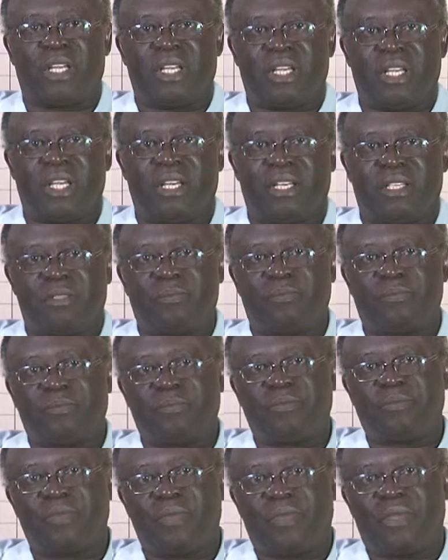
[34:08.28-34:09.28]
again.
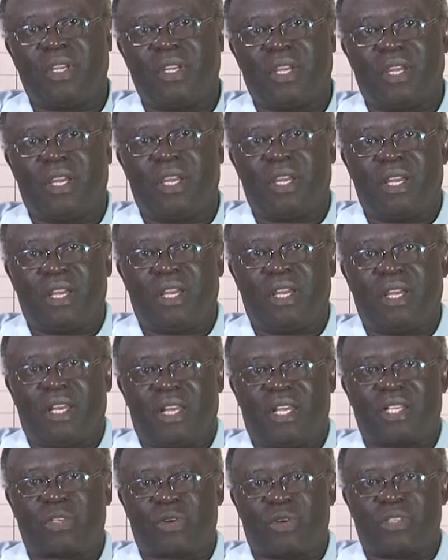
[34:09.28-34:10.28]

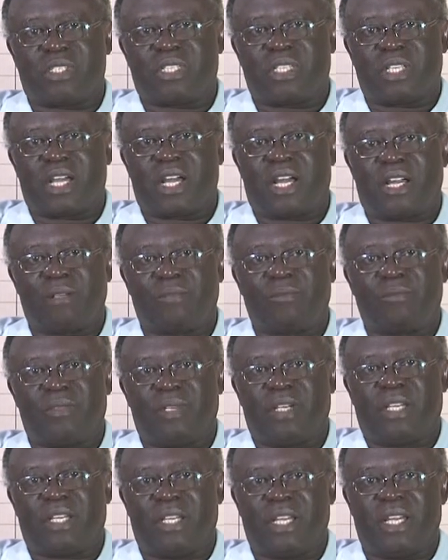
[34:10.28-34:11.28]
Let's consider
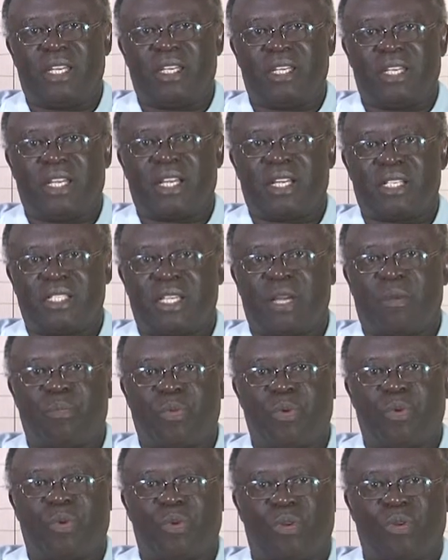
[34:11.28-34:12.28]
again the
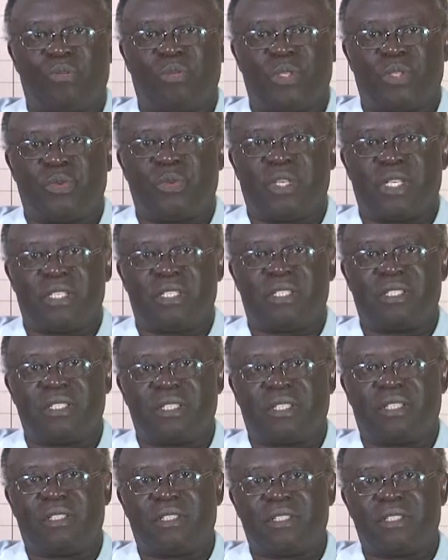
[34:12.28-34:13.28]
example between
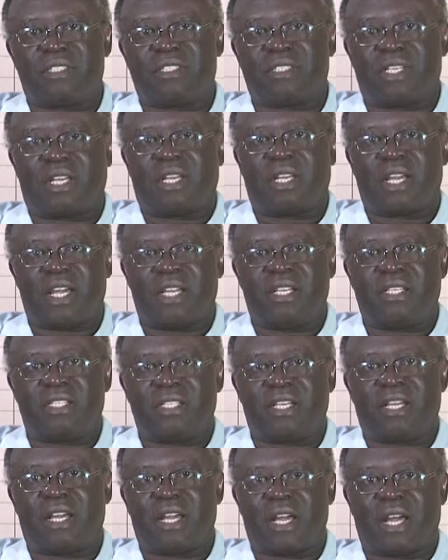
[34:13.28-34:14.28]

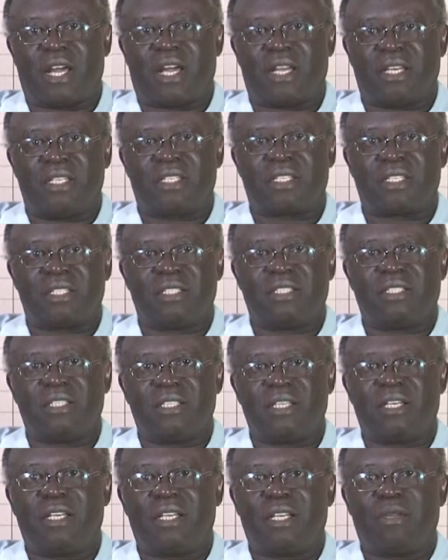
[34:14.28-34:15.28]
sunlight and
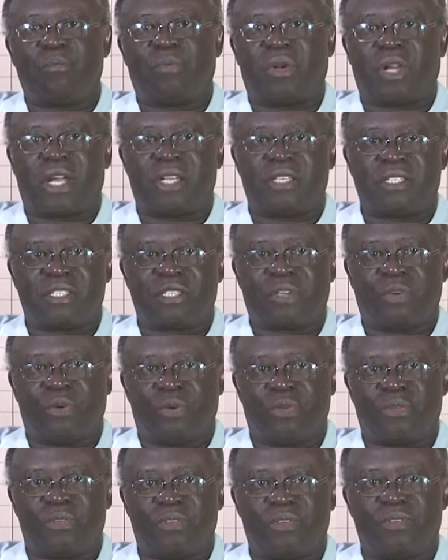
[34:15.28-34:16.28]
plant
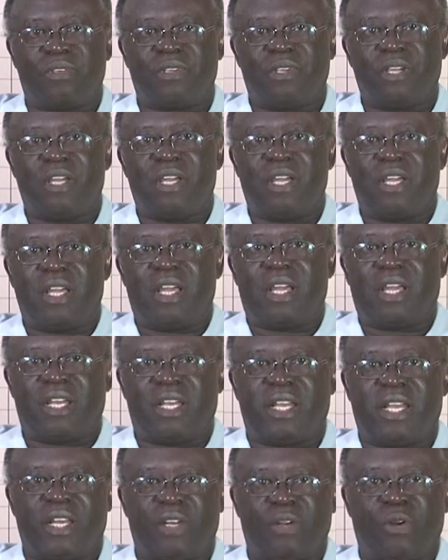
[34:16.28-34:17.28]
growth,
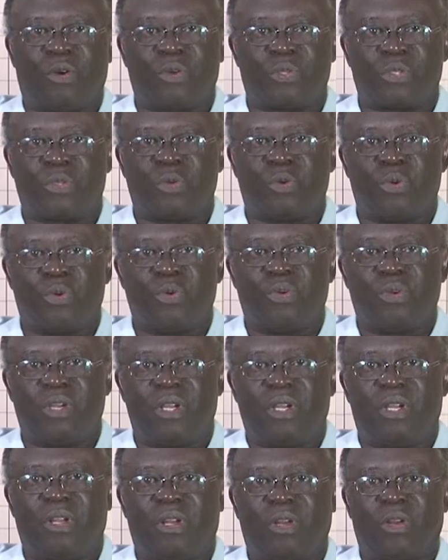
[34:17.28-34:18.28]
and then also
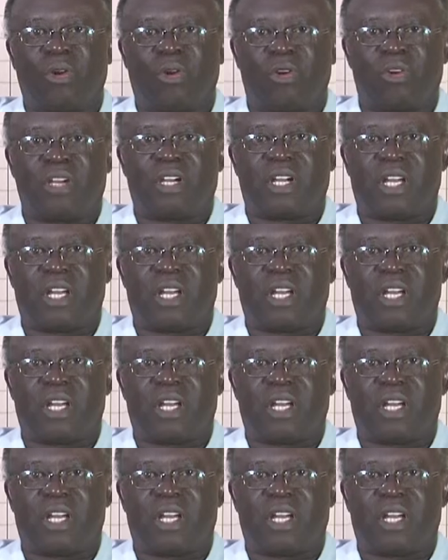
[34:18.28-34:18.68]
lung